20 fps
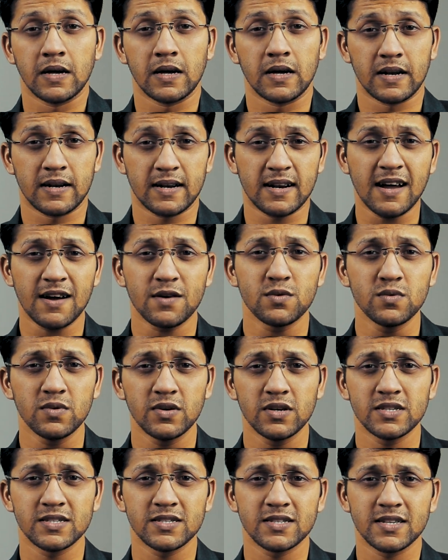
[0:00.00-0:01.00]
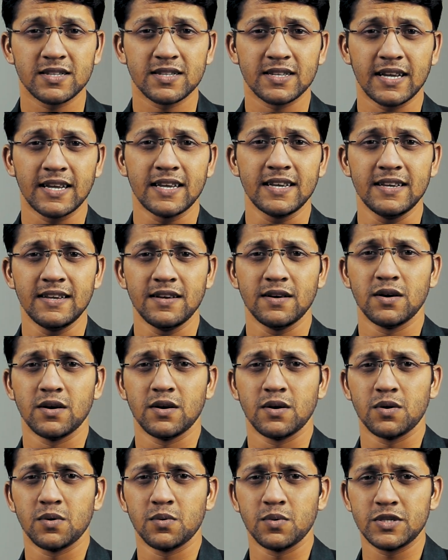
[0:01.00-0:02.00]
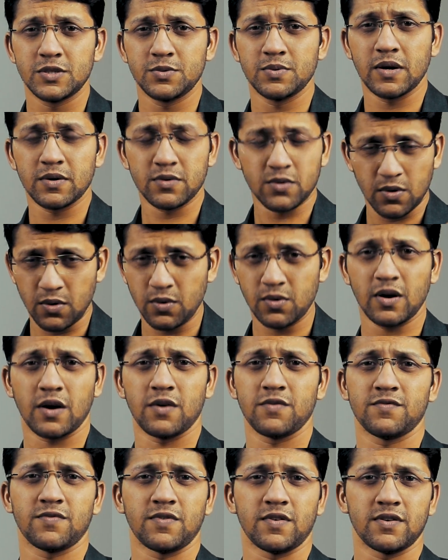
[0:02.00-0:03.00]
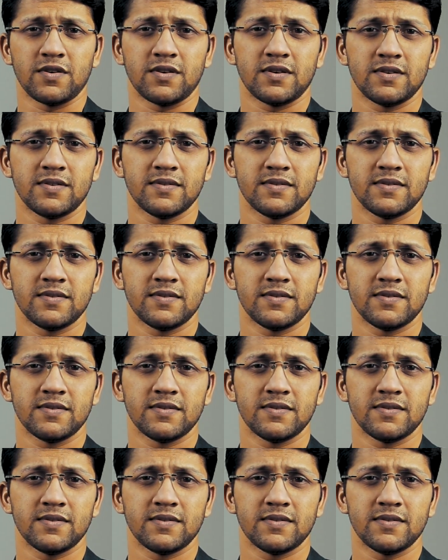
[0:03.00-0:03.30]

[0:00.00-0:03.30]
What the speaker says: Rahu is the thing which we have to look out for,